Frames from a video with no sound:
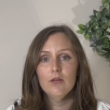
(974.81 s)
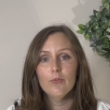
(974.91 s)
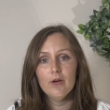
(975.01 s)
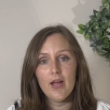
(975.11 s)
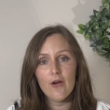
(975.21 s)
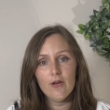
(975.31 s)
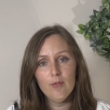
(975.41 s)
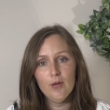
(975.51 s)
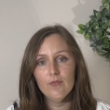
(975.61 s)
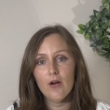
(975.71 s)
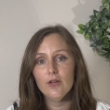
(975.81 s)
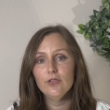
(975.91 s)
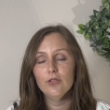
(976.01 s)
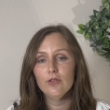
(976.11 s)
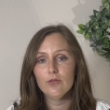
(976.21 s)
We're now going to move on
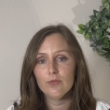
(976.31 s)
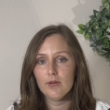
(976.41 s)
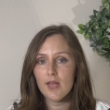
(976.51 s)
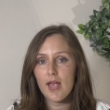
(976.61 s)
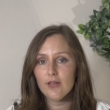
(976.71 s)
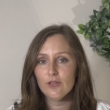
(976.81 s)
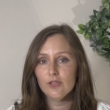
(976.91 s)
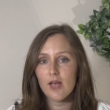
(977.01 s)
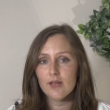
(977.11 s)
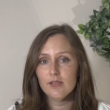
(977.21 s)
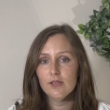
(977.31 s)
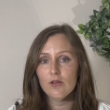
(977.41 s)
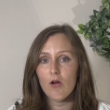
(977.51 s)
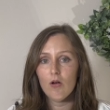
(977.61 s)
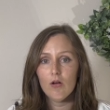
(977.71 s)
to 3 exercises,
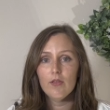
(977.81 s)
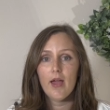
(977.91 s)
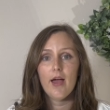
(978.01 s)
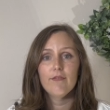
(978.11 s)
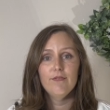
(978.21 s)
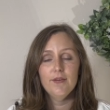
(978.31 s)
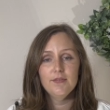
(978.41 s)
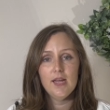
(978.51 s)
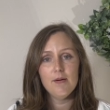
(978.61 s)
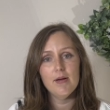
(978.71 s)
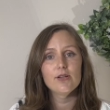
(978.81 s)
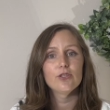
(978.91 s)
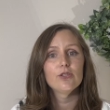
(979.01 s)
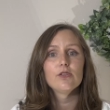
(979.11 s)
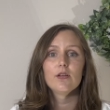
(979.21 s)
all that have 15
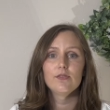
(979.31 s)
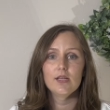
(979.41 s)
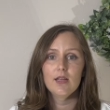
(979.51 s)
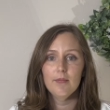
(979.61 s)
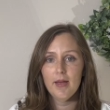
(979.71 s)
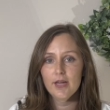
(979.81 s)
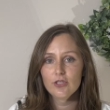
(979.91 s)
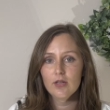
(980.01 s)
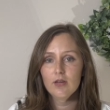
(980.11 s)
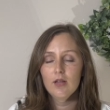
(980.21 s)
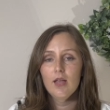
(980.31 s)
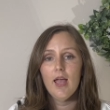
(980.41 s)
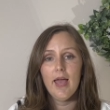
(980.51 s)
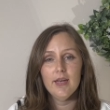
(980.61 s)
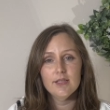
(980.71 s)
measures of syncopation,
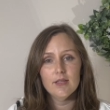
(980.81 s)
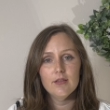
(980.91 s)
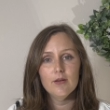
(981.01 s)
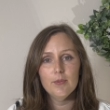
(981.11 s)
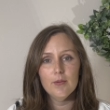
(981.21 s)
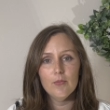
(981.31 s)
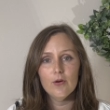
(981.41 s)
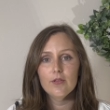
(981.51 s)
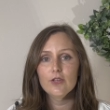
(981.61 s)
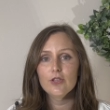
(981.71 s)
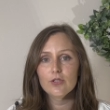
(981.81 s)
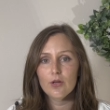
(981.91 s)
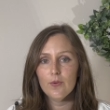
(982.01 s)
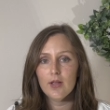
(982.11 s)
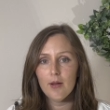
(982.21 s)
and it's a little bit more than just
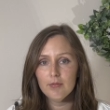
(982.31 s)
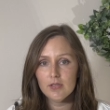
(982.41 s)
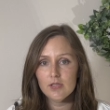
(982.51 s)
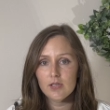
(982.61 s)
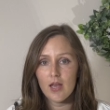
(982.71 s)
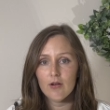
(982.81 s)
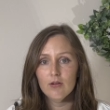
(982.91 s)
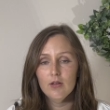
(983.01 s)
going up the scale.